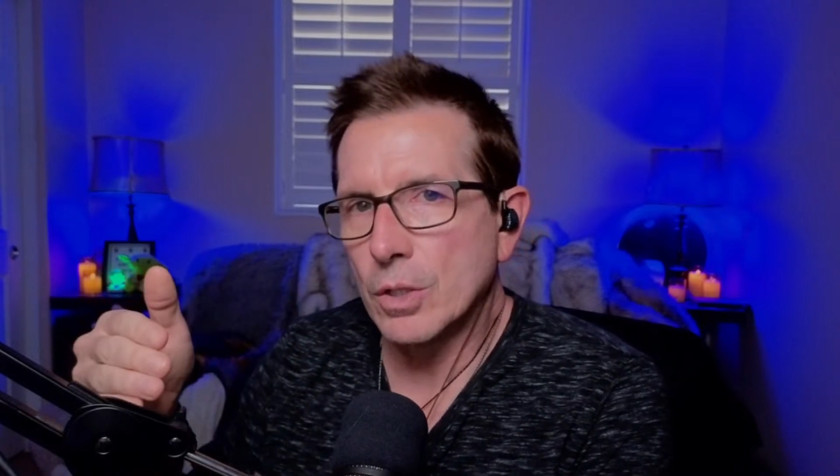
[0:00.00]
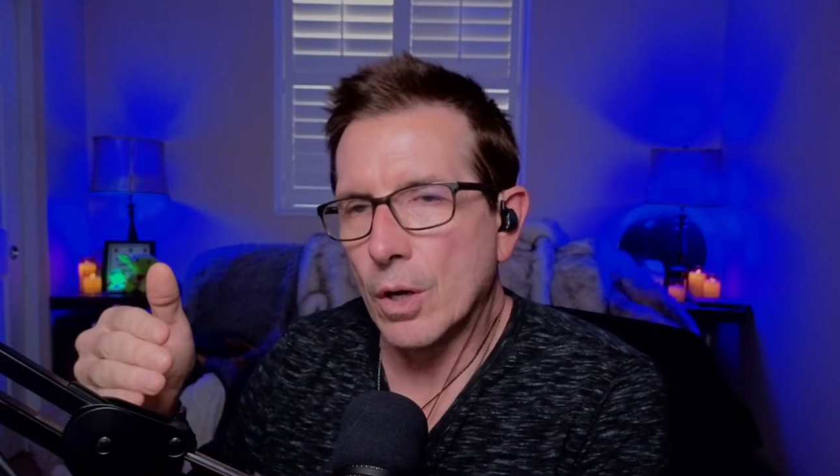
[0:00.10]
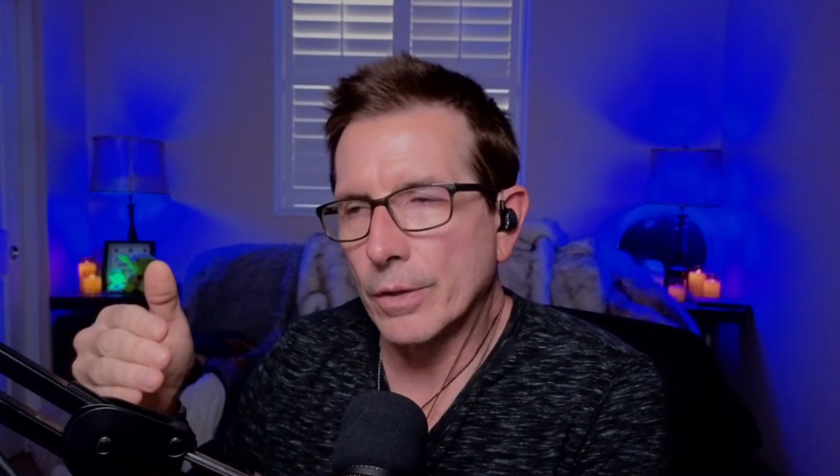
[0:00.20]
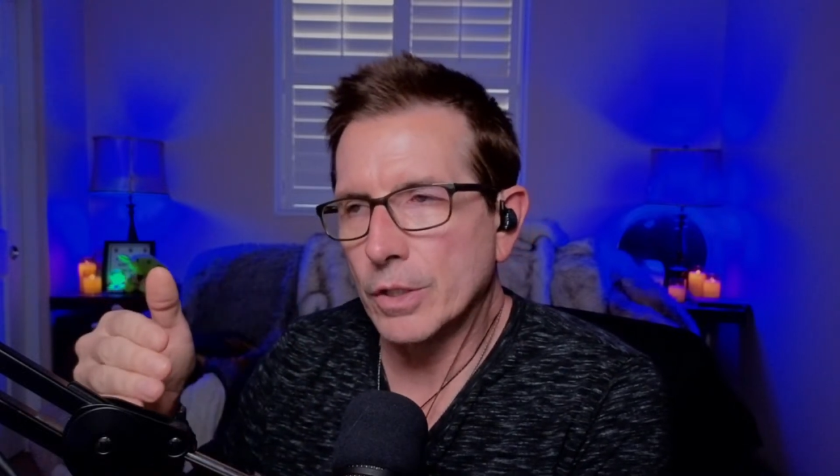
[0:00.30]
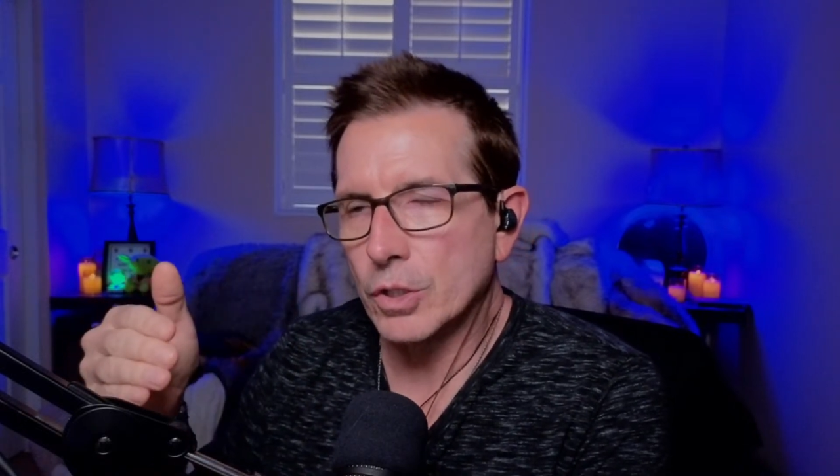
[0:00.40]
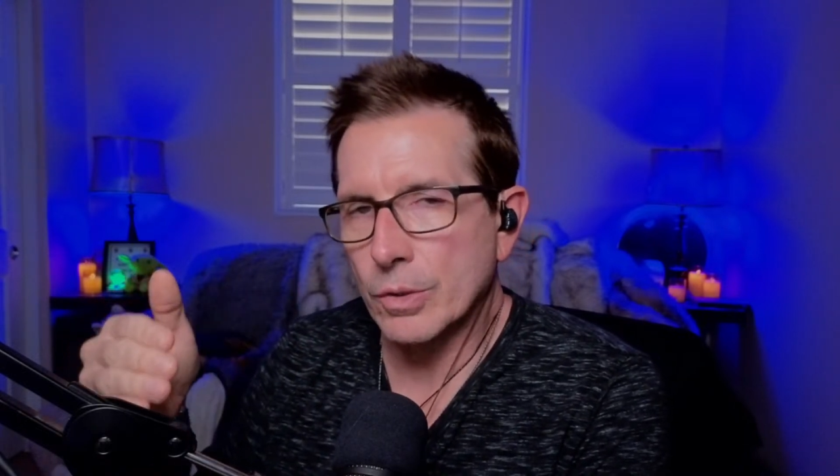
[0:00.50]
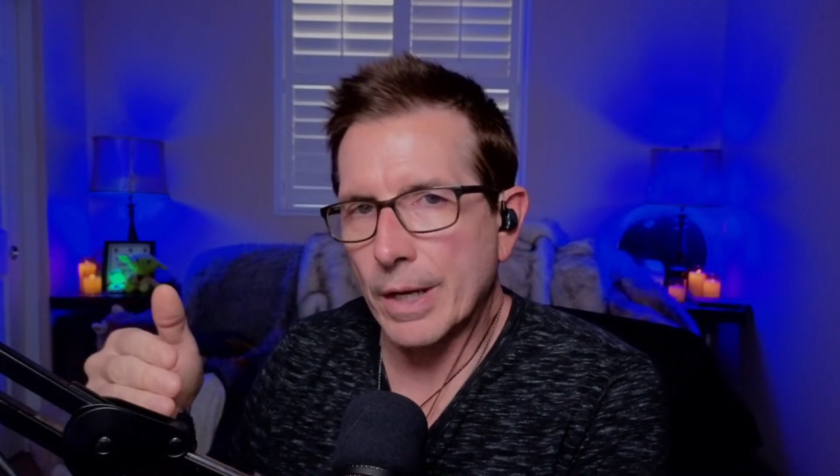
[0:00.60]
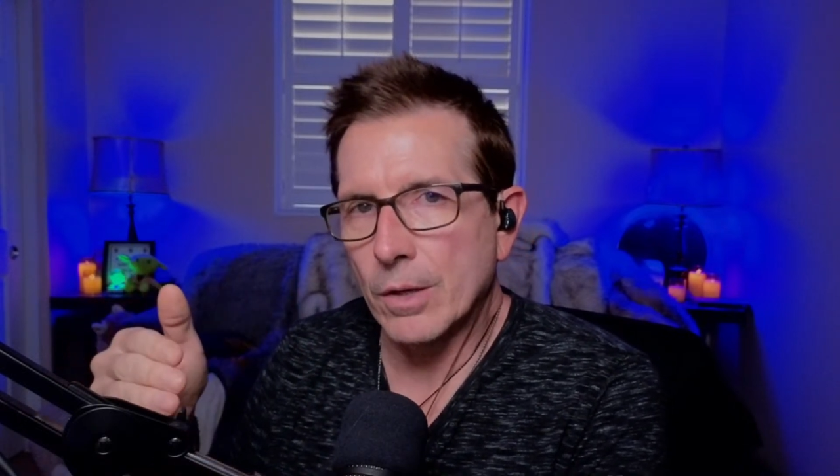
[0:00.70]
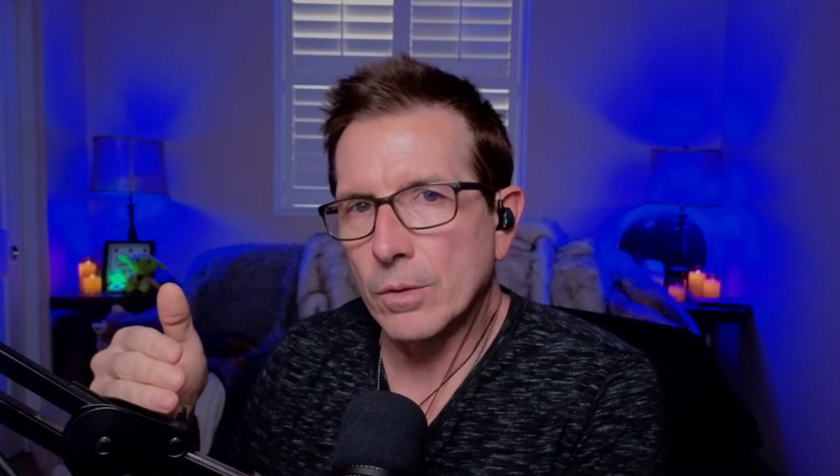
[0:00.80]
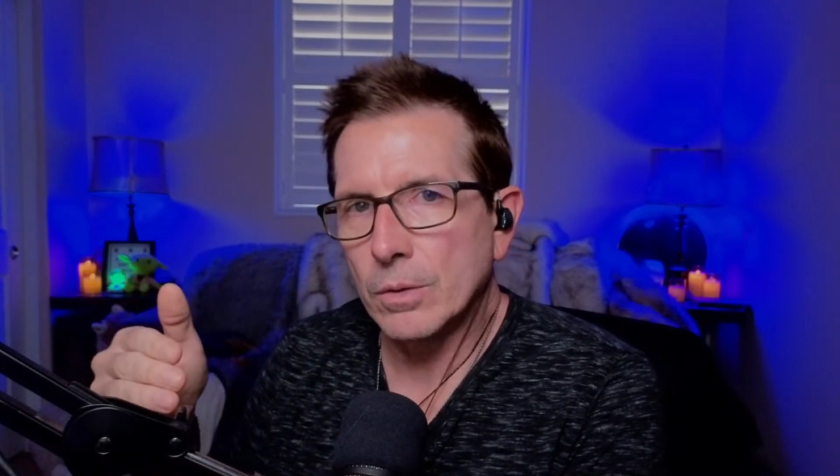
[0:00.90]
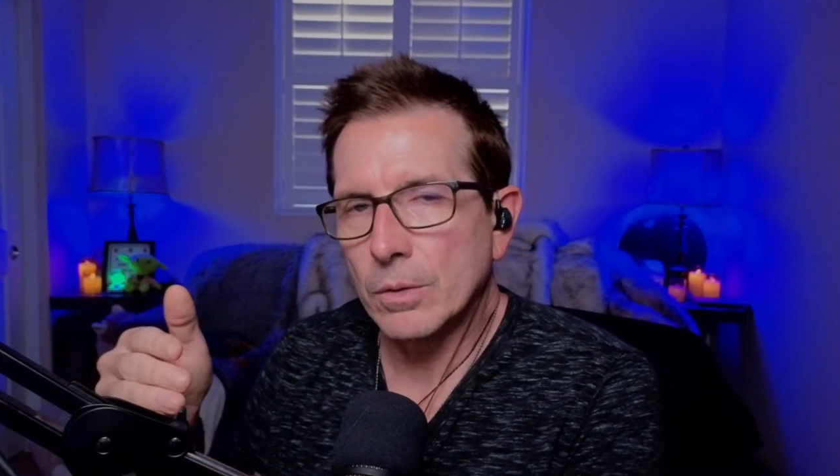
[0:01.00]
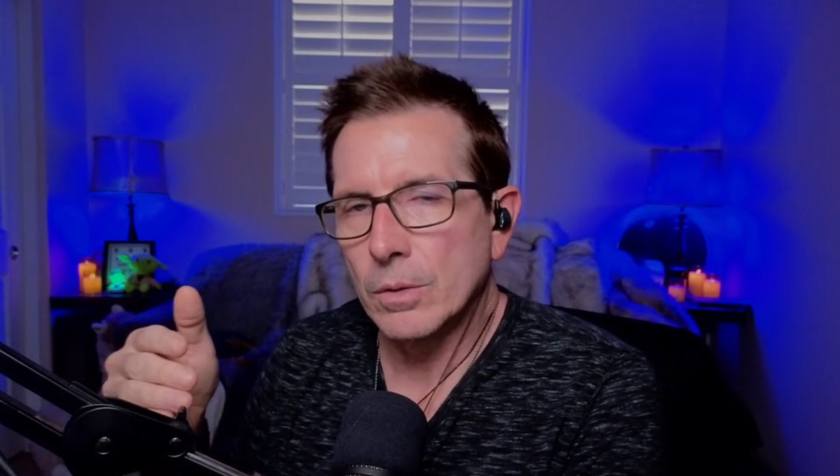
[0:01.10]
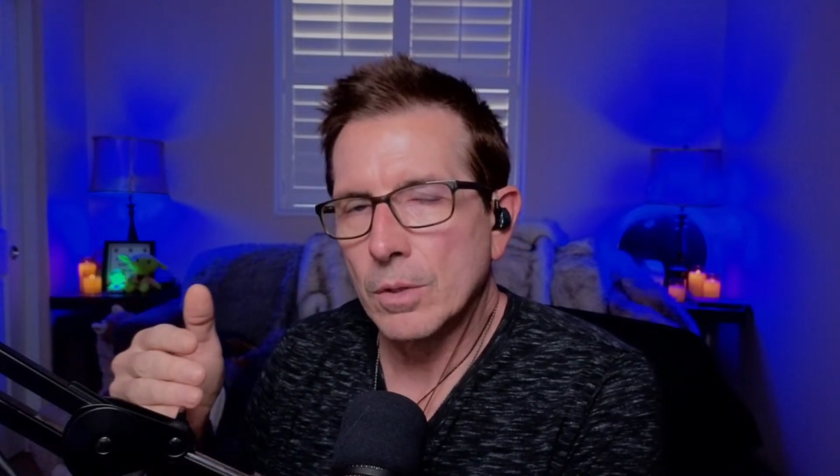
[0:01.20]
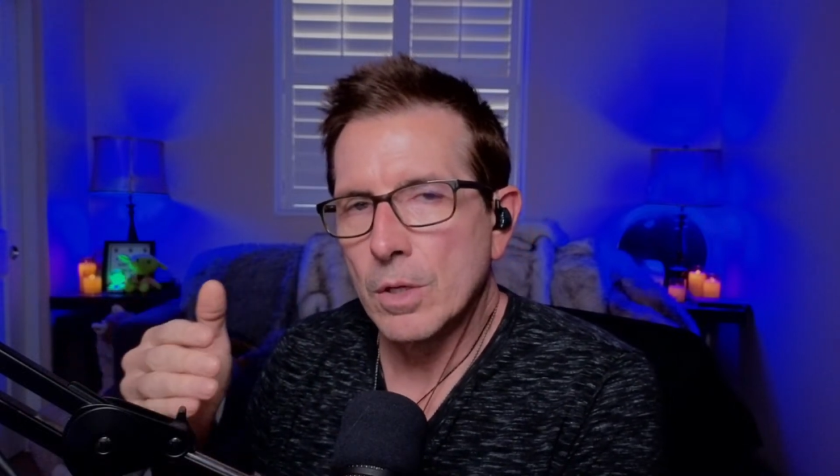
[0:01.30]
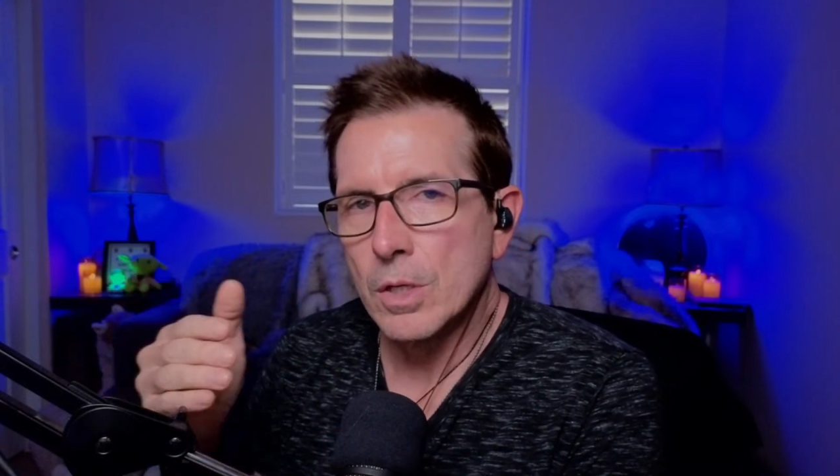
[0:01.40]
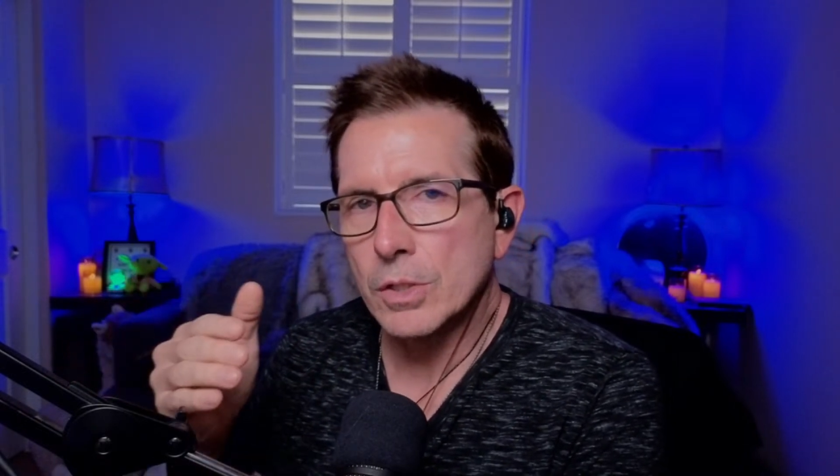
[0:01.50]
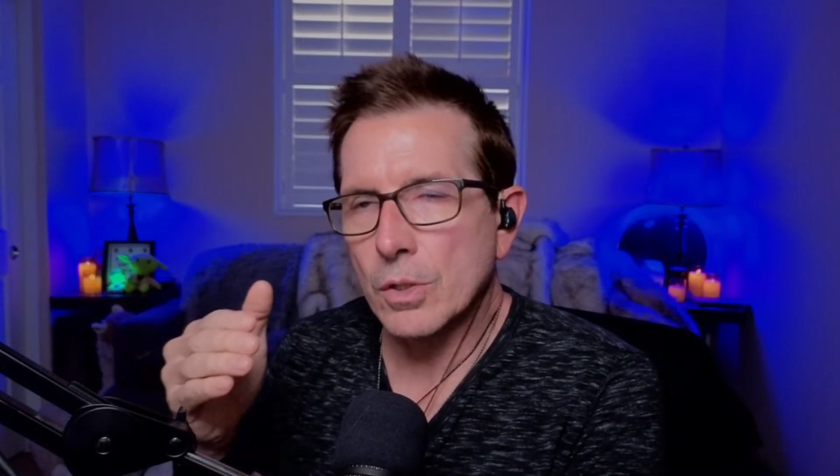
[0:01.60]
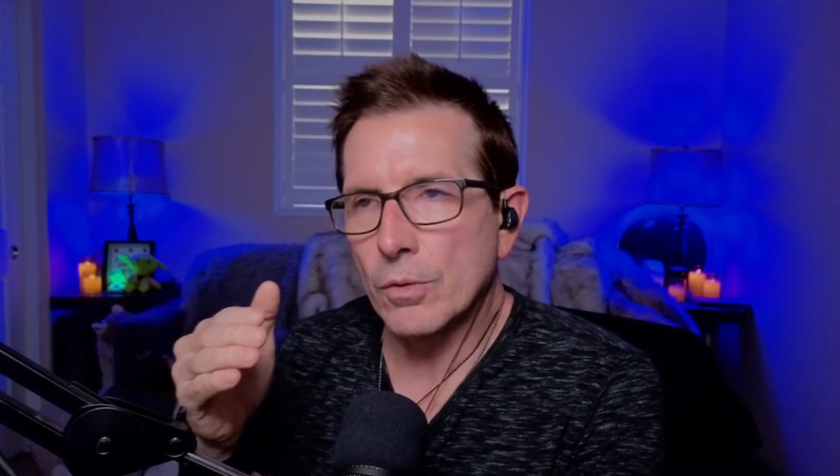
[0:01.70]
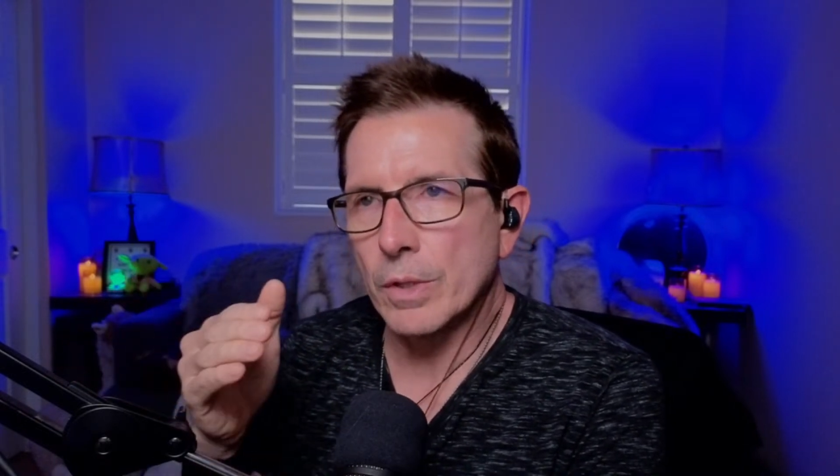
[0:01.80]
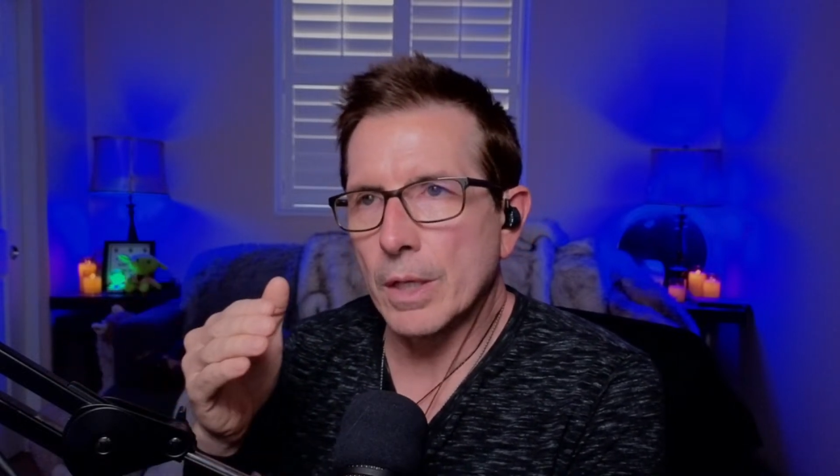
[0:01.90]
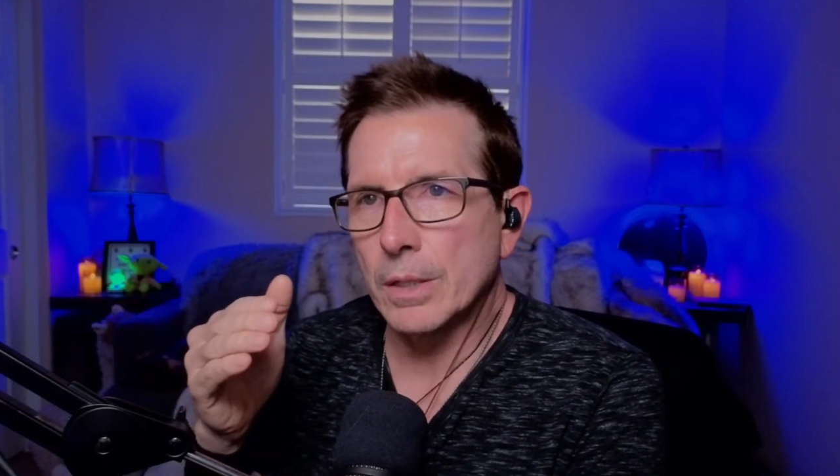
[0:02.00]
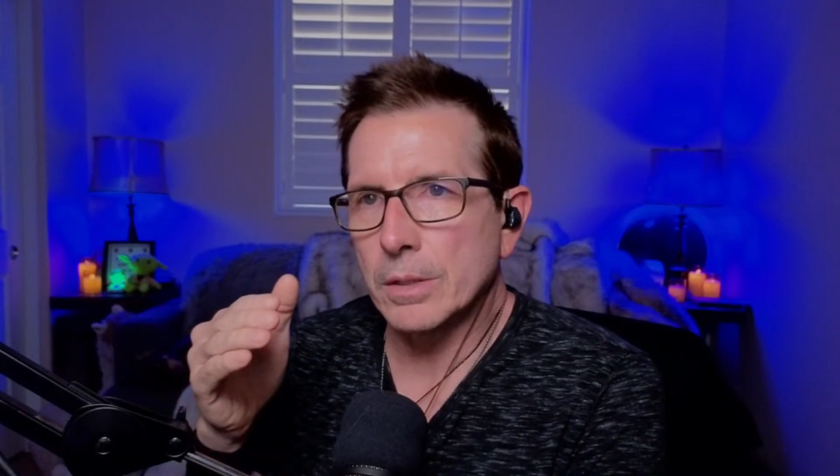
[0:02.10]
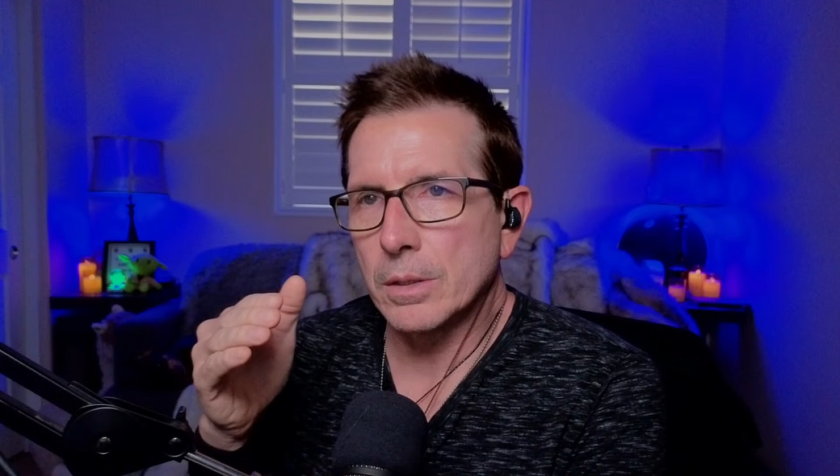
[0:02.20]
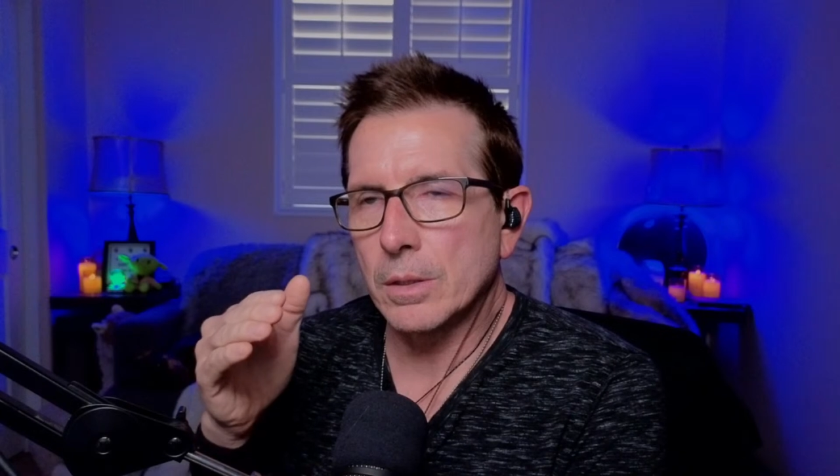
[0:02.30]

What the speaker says: on the trail so that